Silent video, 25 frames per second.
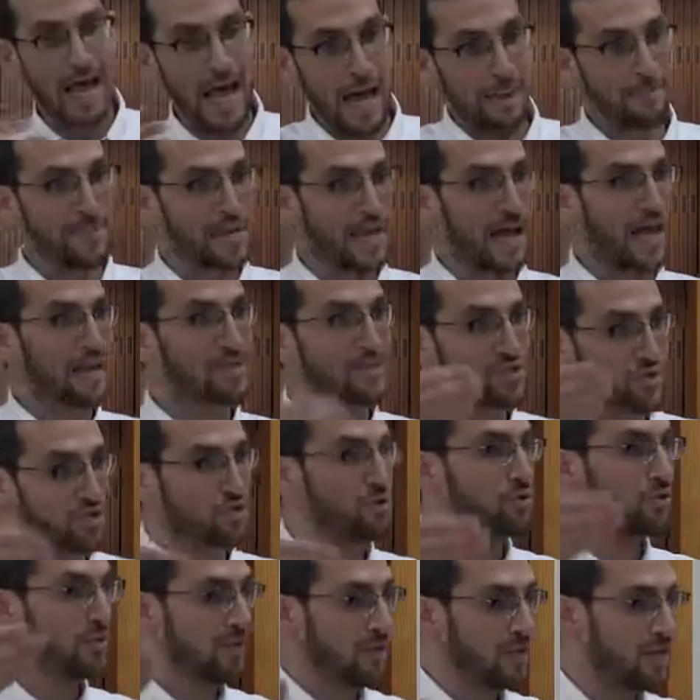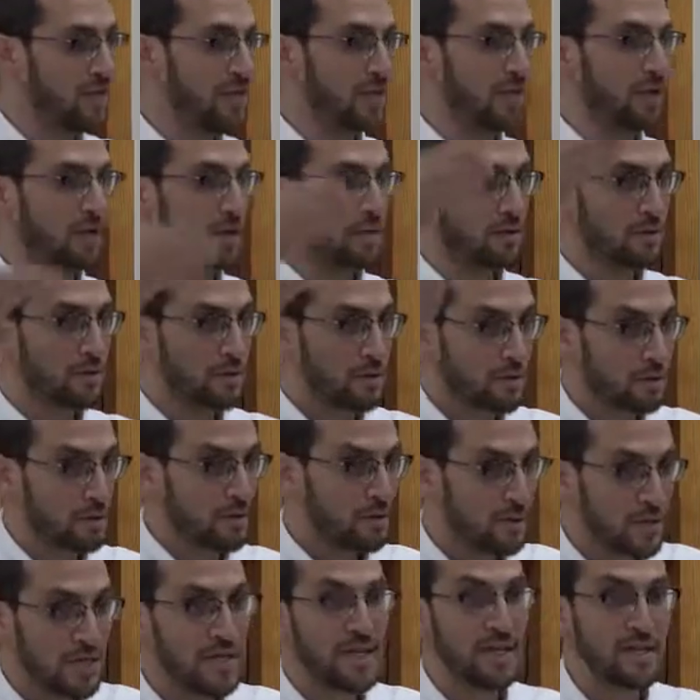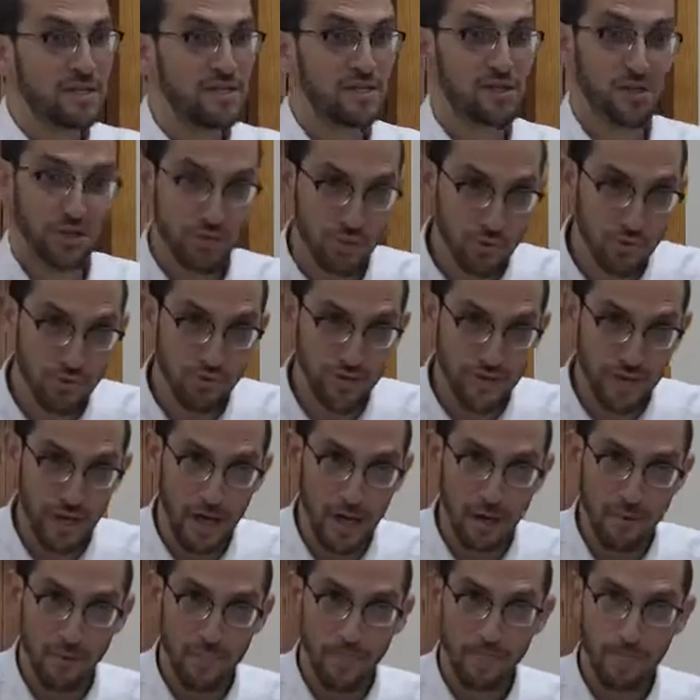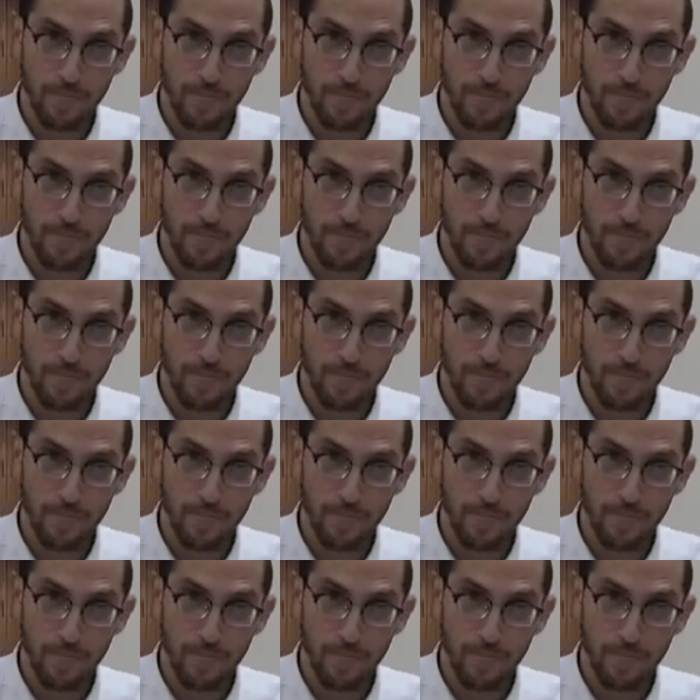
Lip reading: ambiance to the su'uda.